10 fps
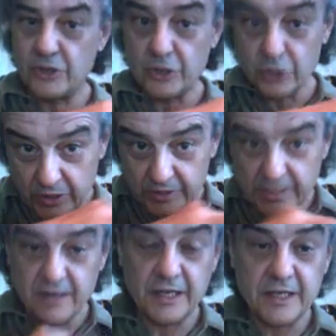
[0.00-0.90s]
and you can
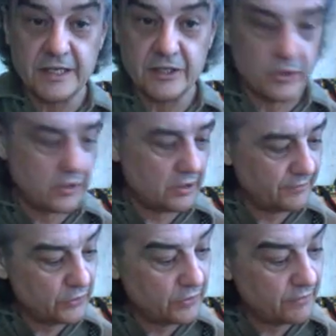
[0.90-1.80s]
then link it to all
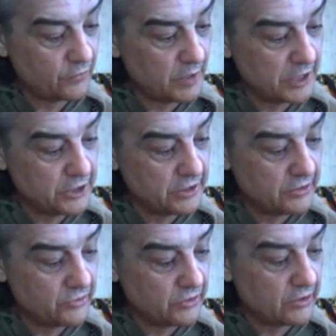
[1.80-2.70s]
of your information
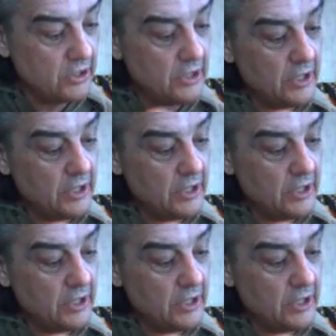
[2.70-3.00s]
in there.